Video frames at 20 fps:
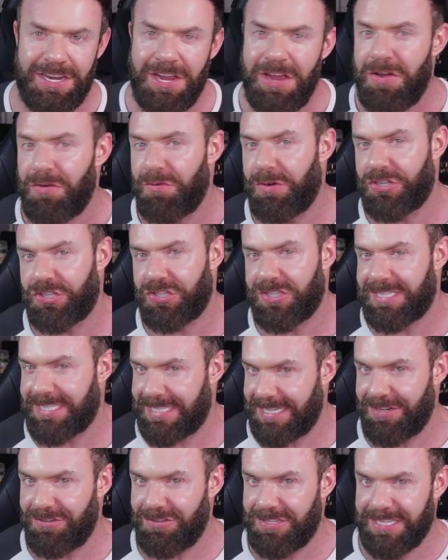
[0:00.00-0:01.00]
which
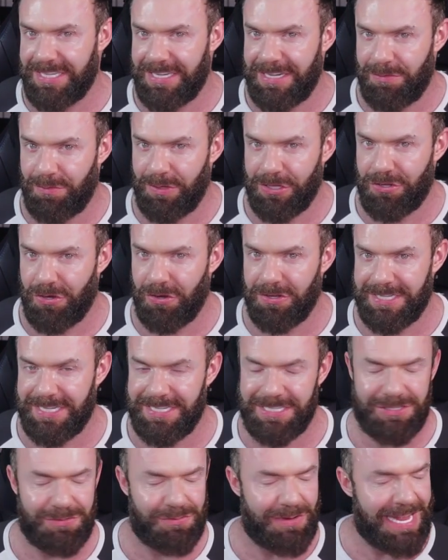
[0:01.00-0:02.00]
seriously will cut
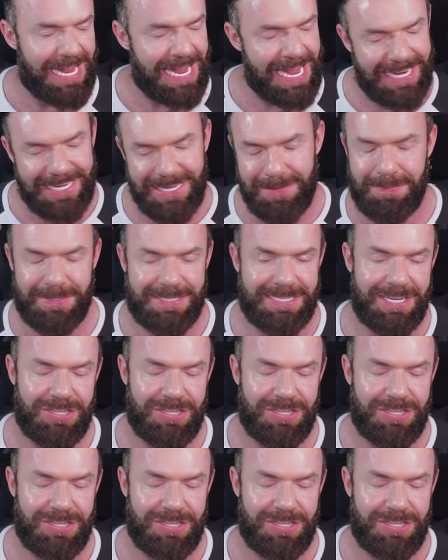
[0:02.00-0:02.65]
into any potential